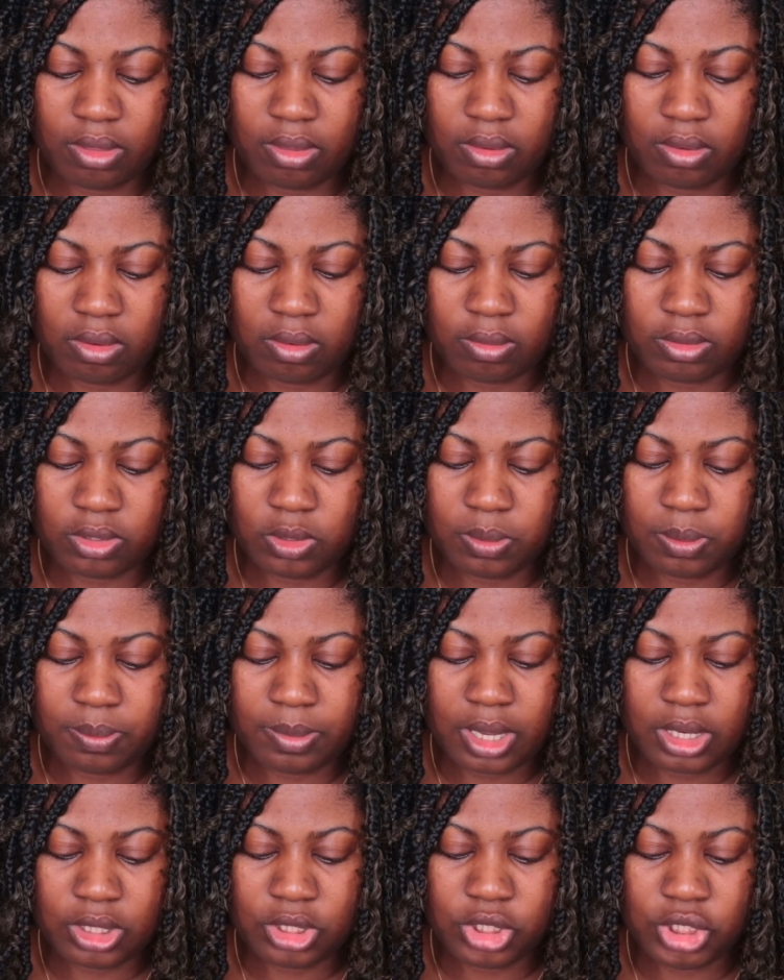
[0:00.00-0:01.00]
or
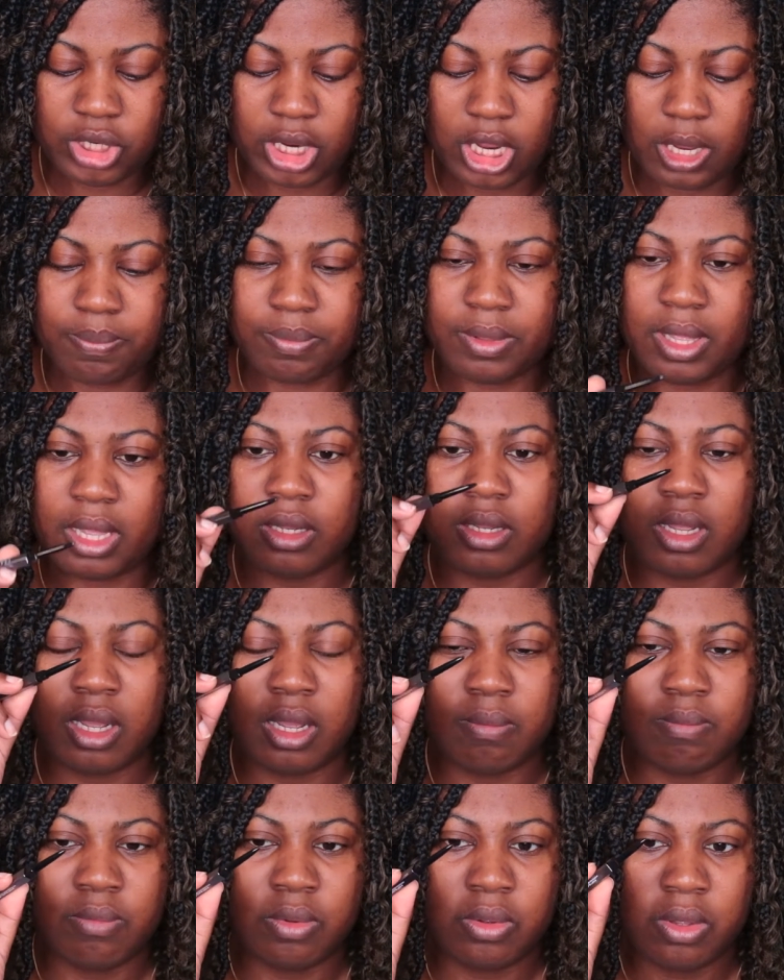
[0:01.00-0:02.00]
Superman shape that
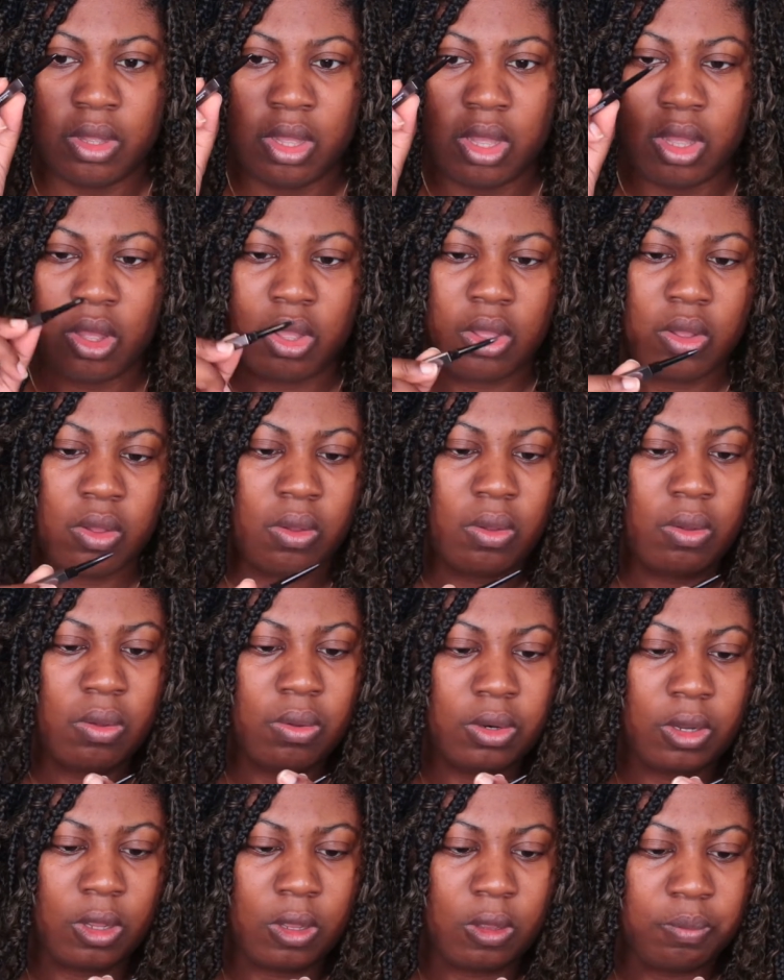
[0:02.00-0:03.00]

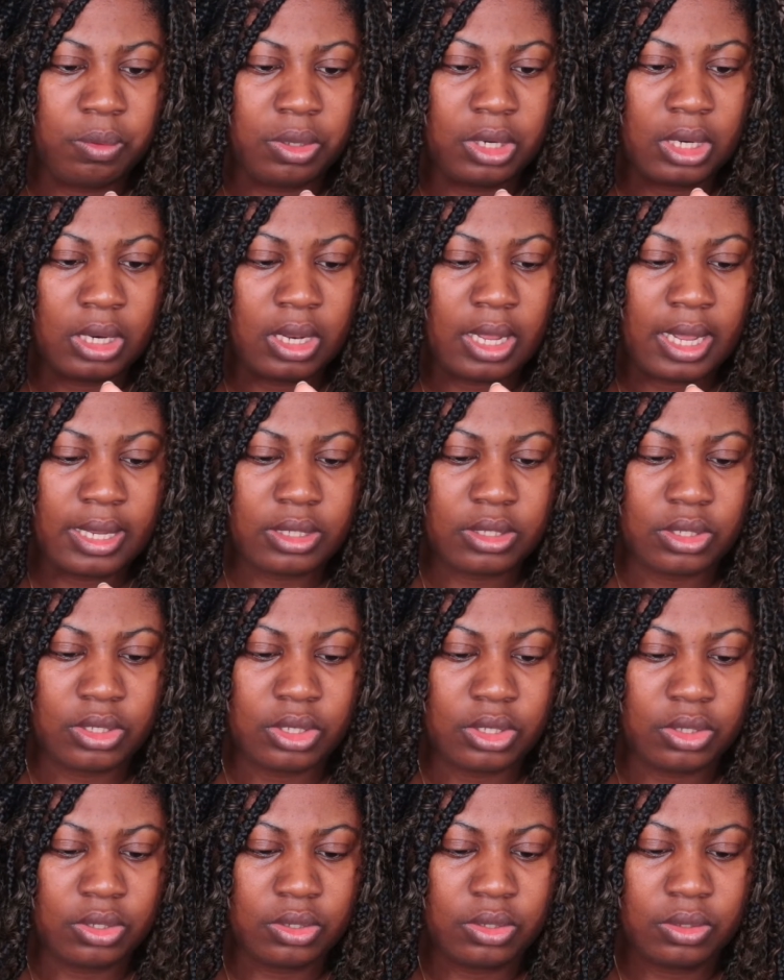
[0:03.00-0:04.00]
Huda Beauty likes to
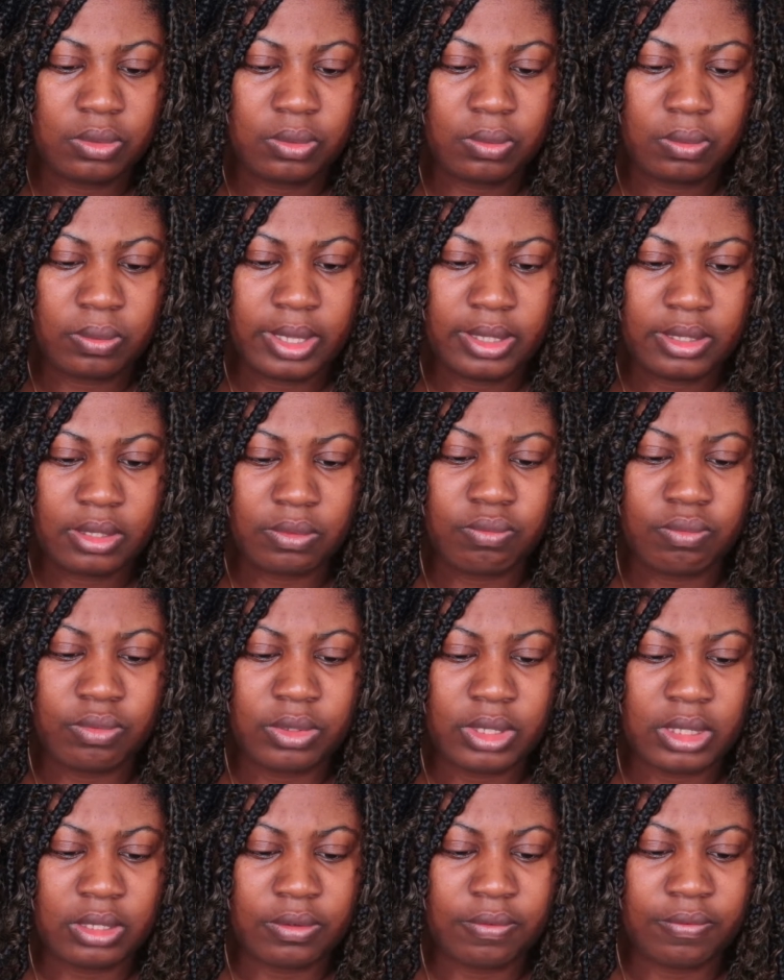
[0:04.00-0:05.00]
use. Oh, that's
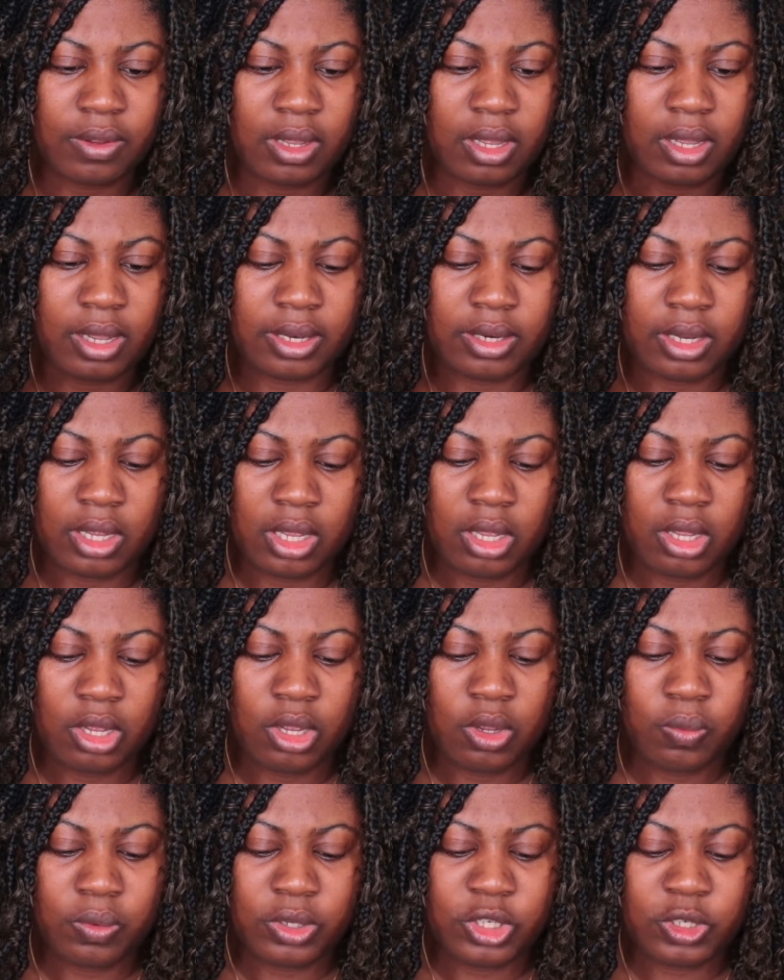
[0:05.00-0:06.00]
really fine,
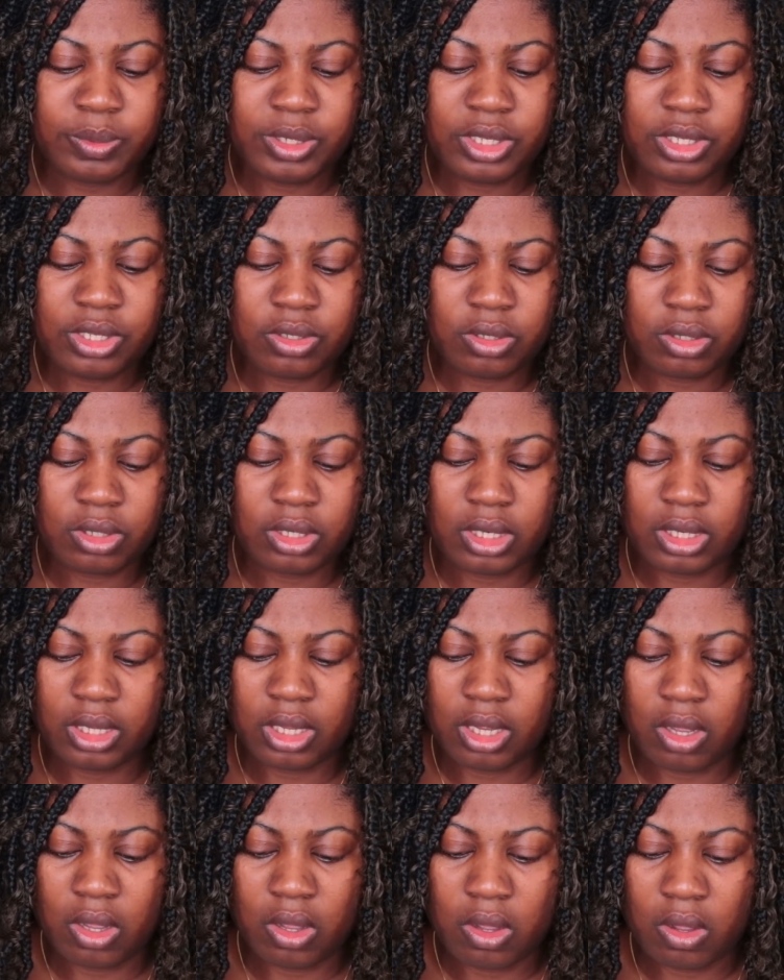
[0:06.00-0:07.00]
which means you're not gonna
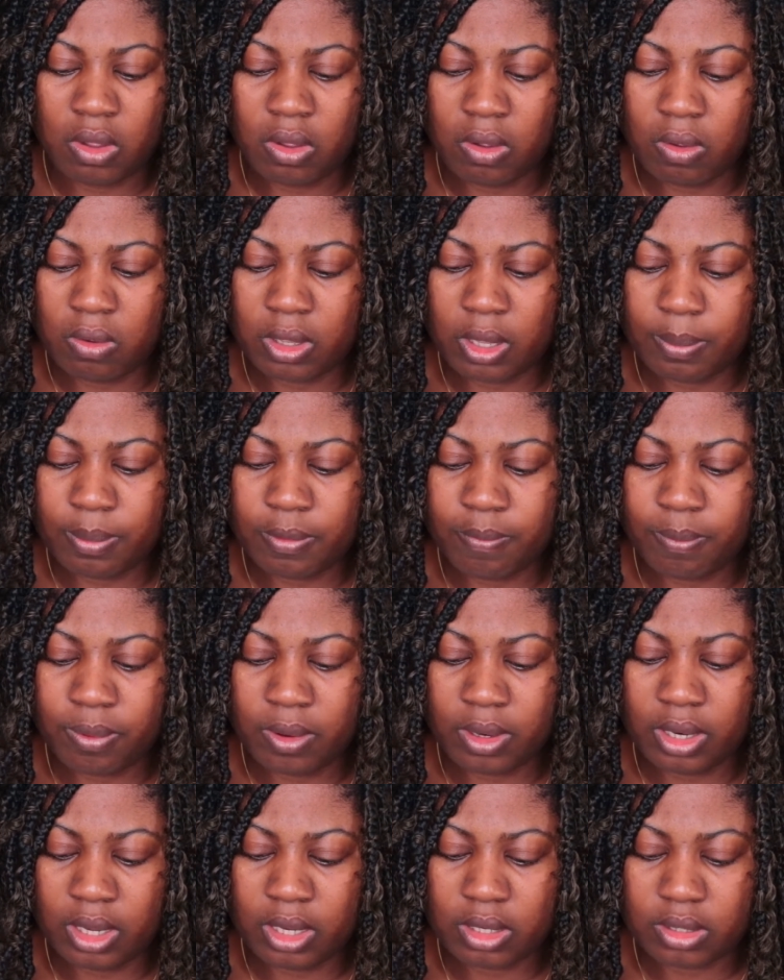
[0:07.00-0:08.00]
get a whole heap of
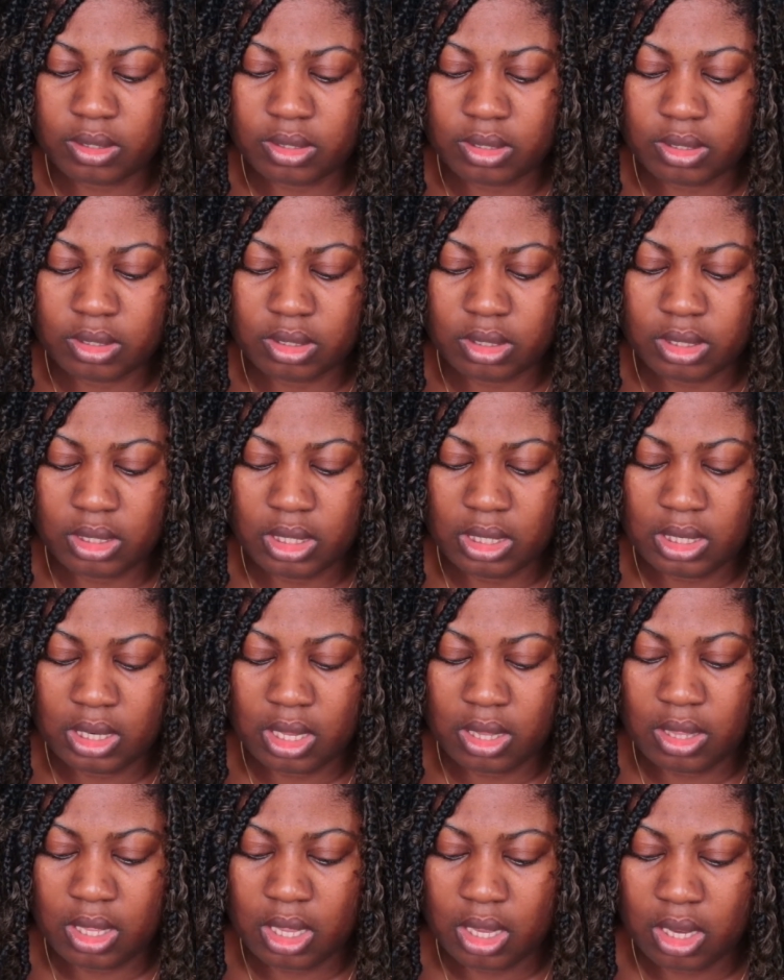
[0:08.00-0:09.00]
product in
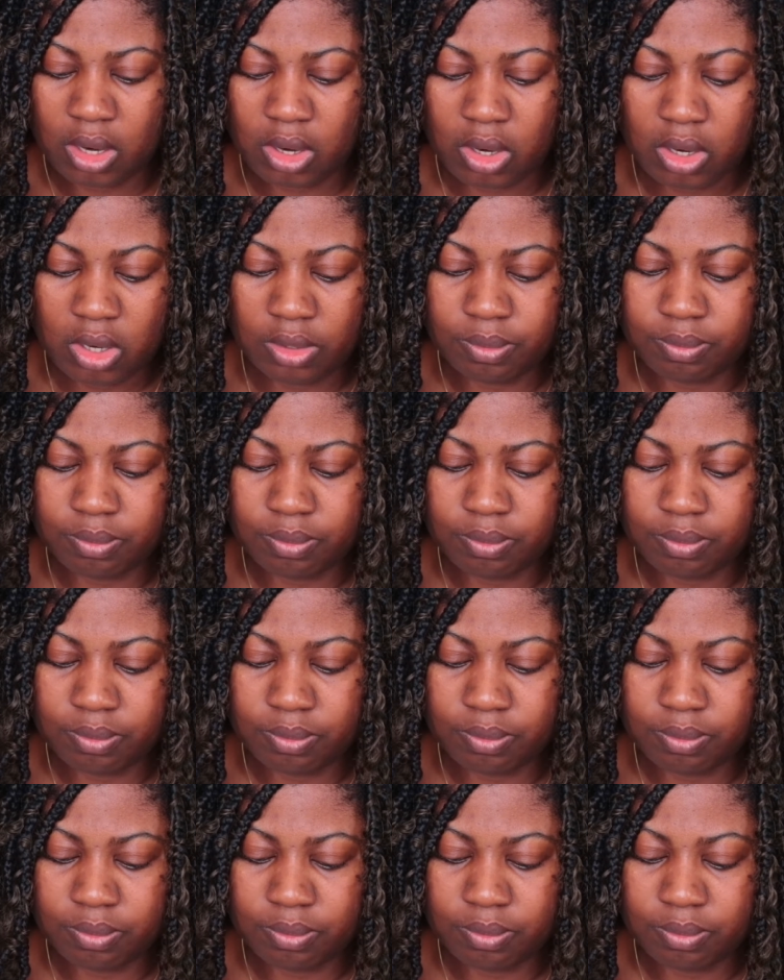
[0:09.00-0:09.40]
there.